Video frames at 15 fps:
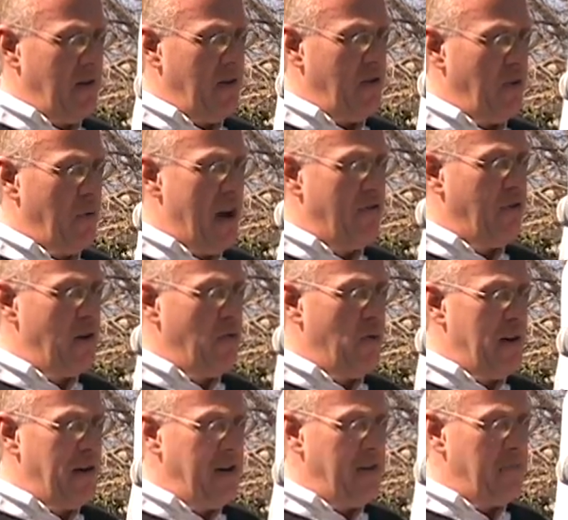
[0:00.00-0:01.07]
The Reverend
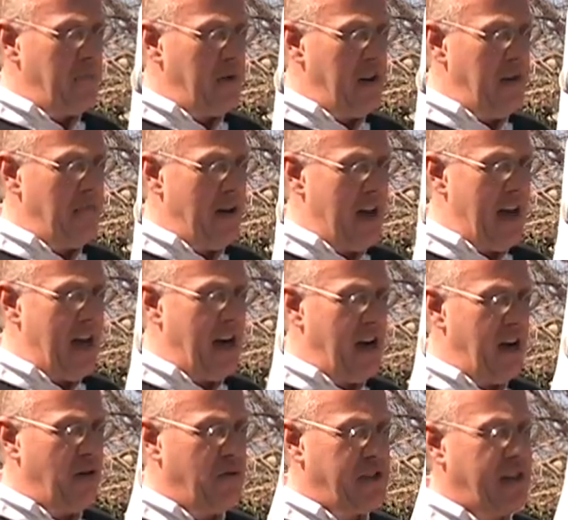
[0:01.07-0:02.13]
William P.
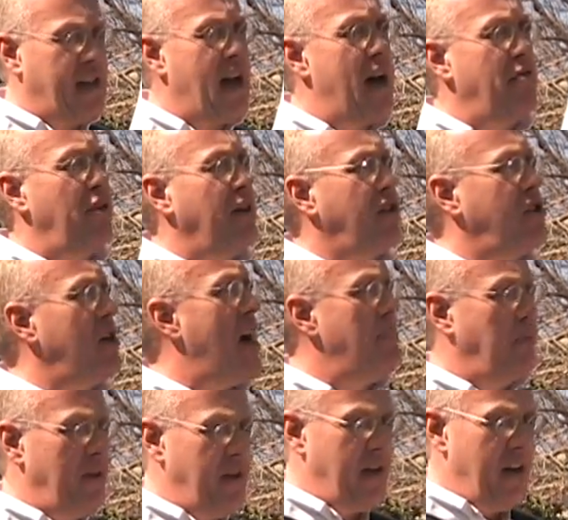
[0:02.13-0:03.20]
Mahady, who was a Catholic
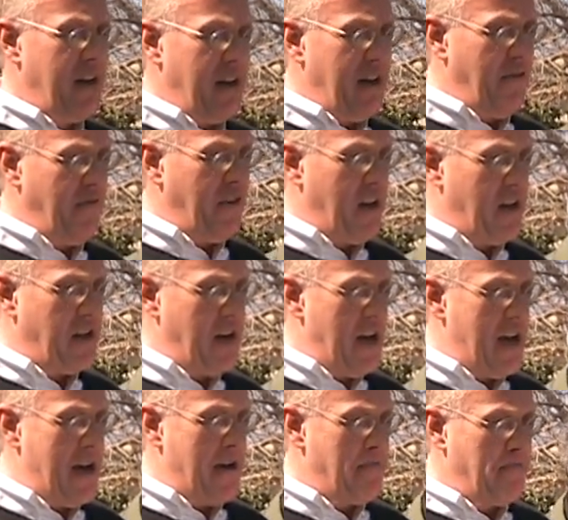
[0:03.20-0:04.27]
chaplain in
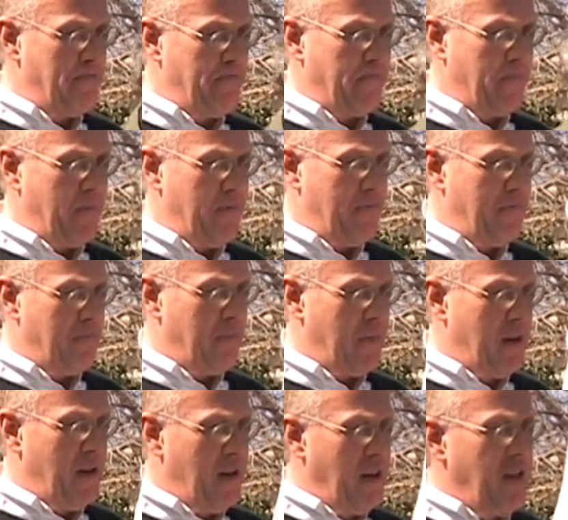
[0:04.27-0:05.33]
Vietnam,
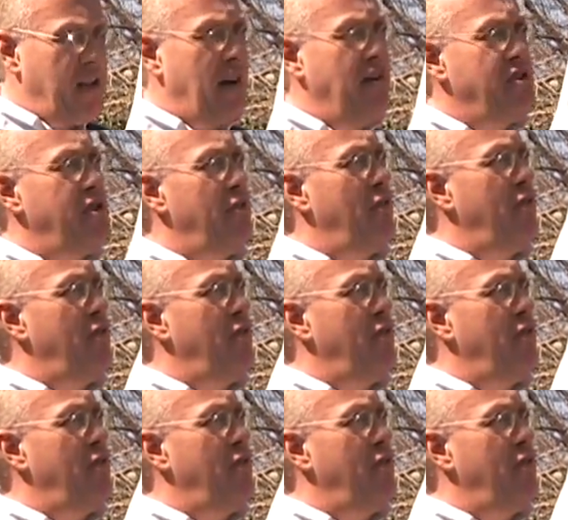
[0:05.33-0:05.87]
tells of a